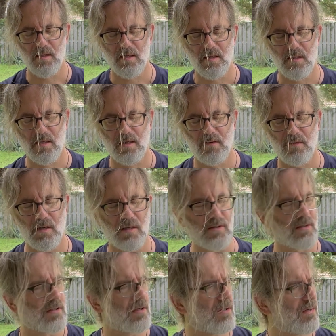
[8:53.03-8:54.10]
And then if eyes are
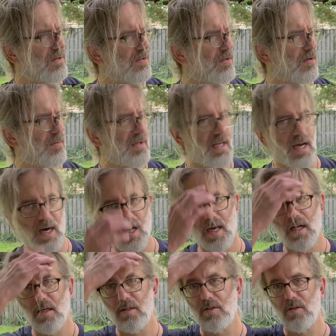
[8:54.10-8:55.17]
closed, open the
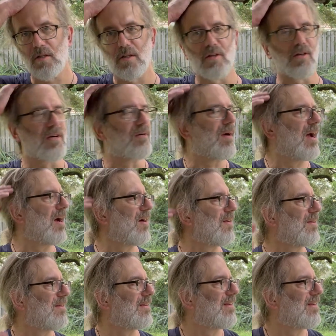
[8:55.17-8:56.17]
eyes, you can look around.